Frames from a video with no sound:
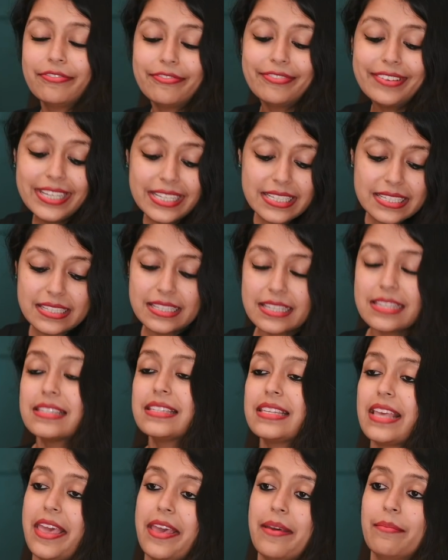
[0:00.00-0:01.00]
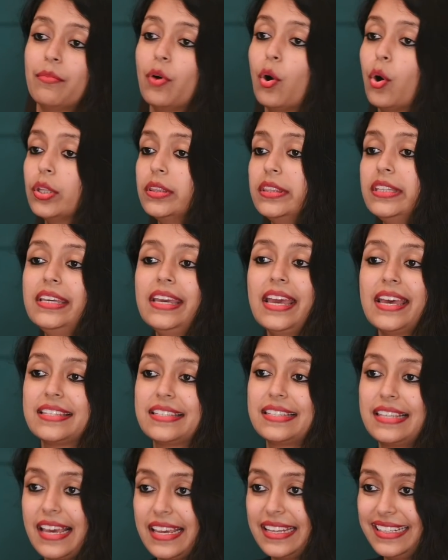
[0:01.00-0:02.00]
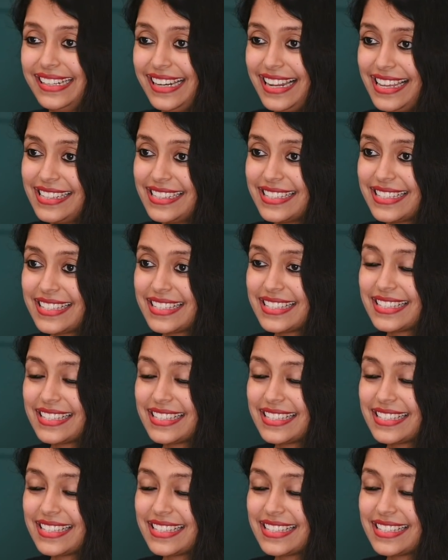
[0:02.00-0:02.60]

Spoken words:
feels the same on the S-line lens.